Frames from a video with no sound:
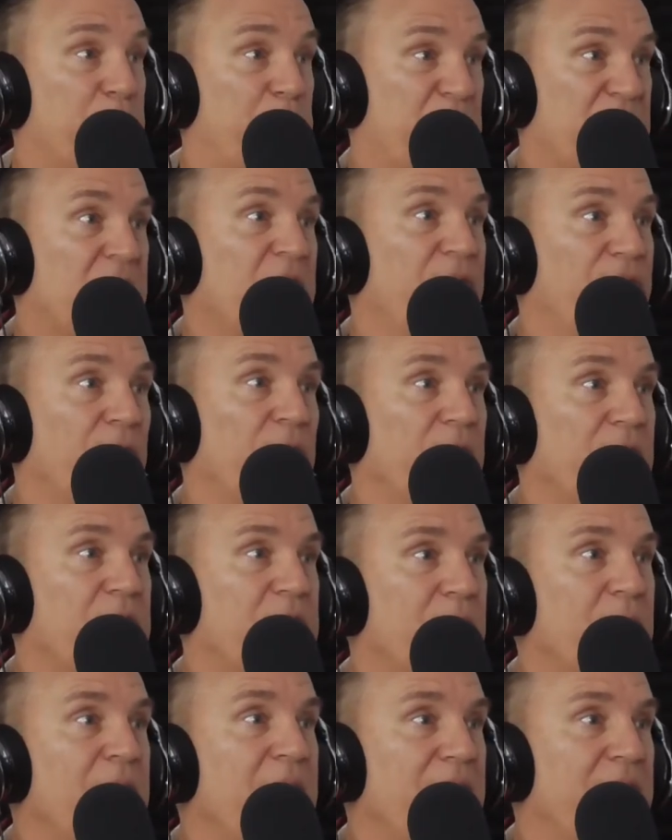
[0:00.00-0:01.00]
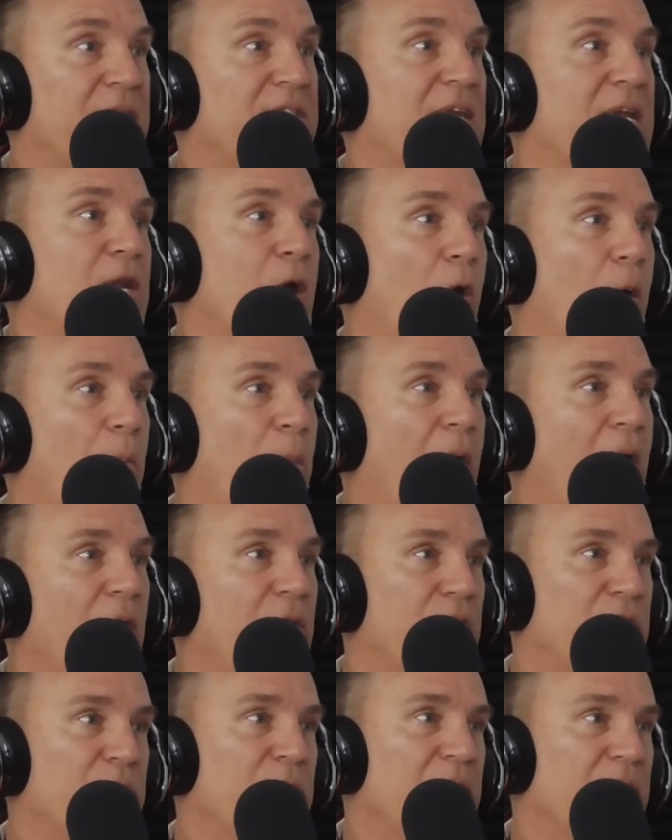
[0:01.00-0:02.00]
specifically to me because they know it
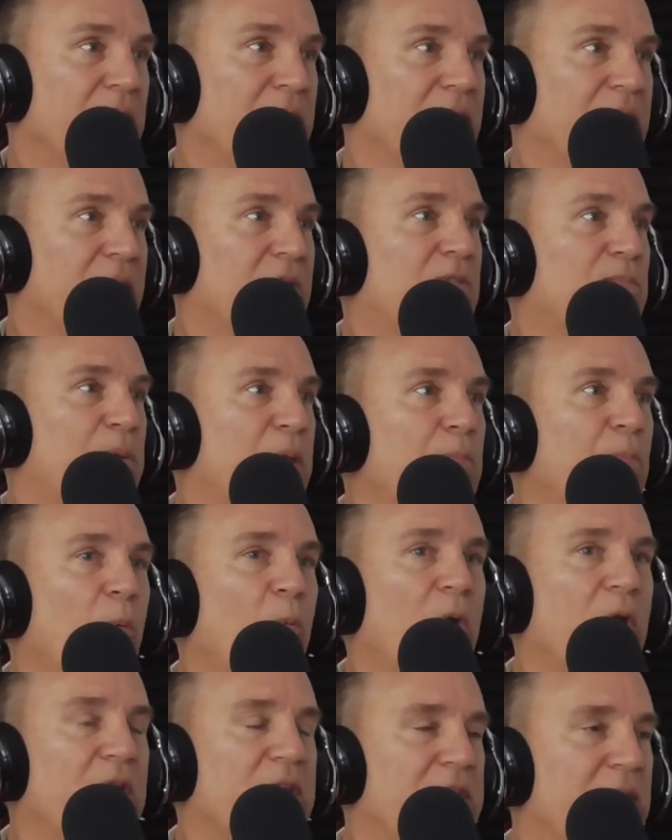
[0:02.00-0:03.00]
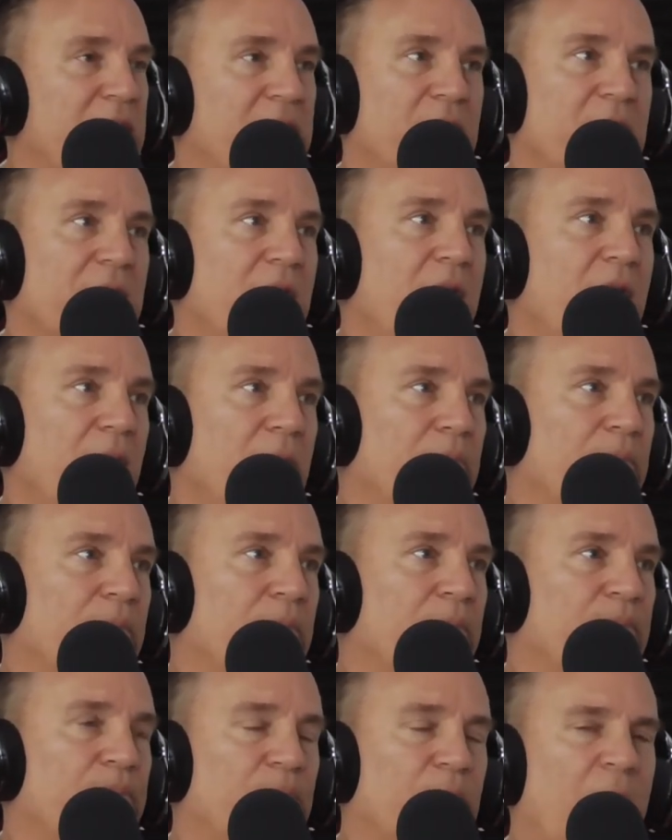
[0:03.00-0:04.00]
bothers me. Yeah. Because people want to take you down. All oh,
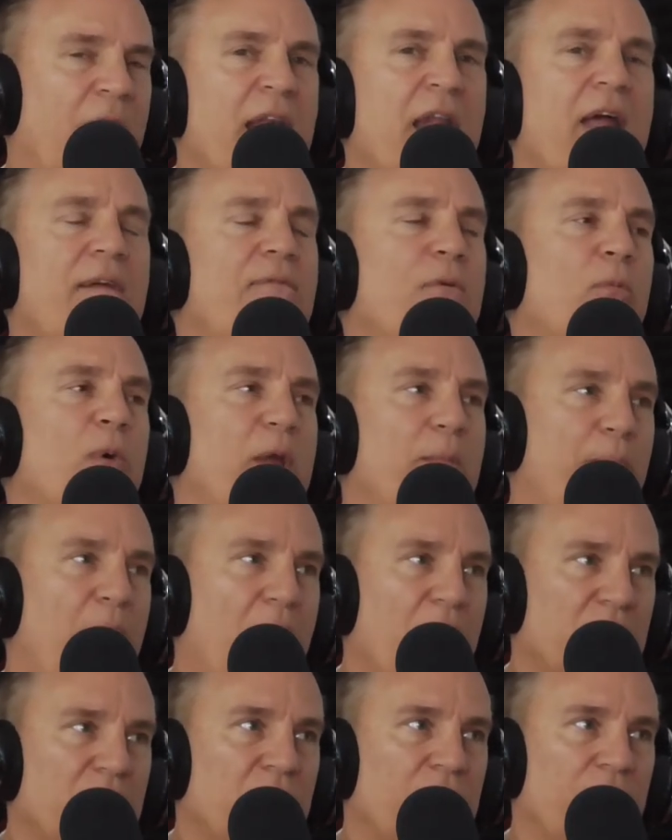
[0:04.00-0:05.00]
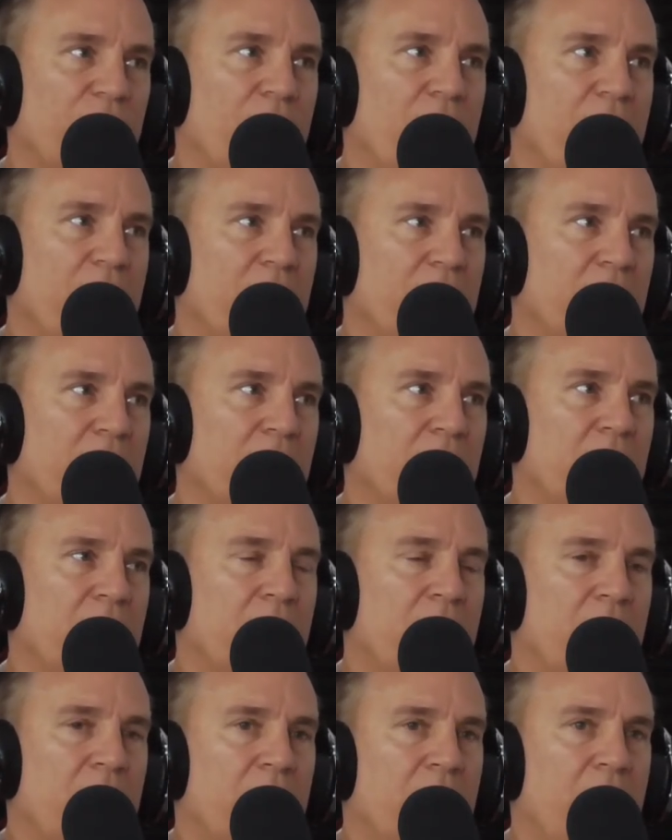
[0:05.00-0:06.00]
right. I had course. a heavyweight boxer friend.
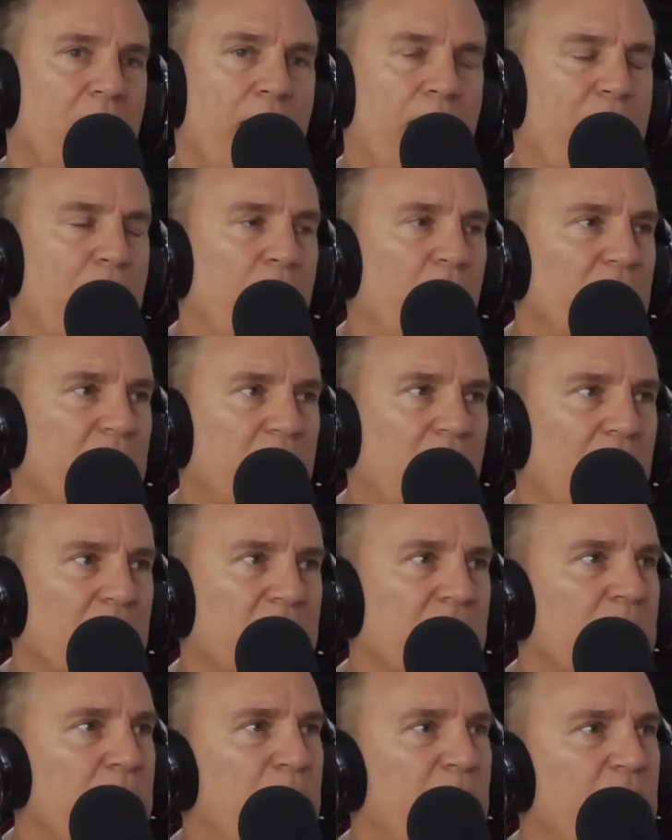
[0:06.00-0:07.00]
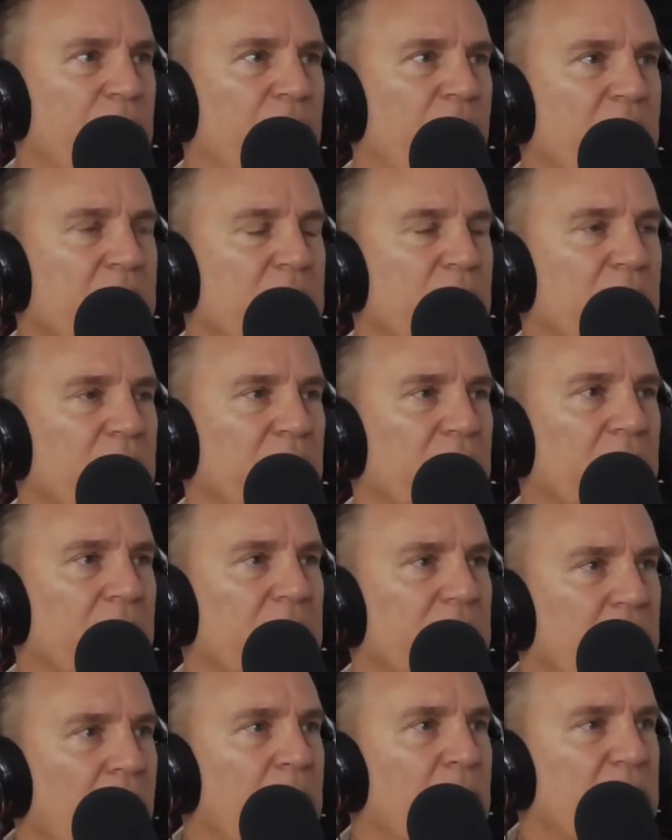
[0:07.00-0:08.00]
Yeah. And people would constantly pick fights with
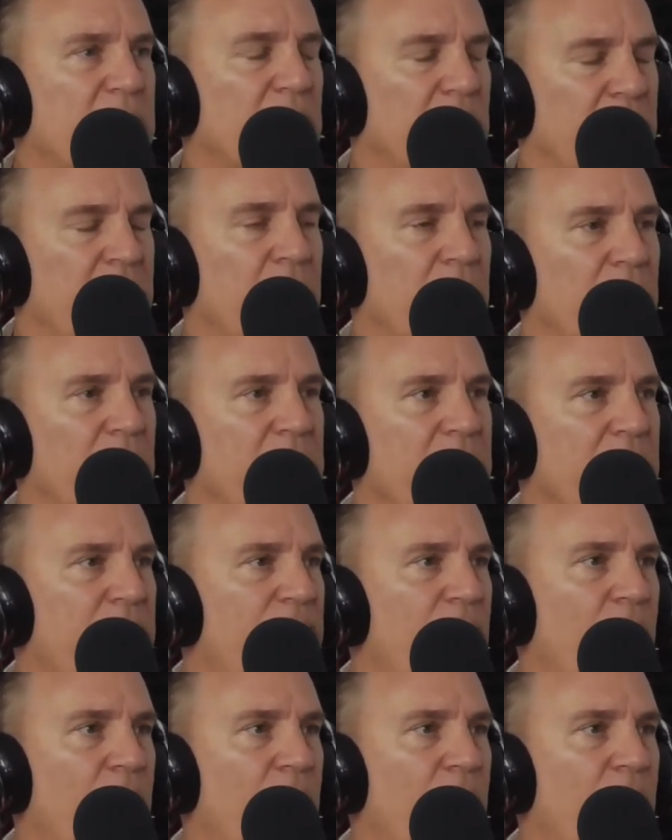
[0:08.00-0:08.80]
him. guy was literally he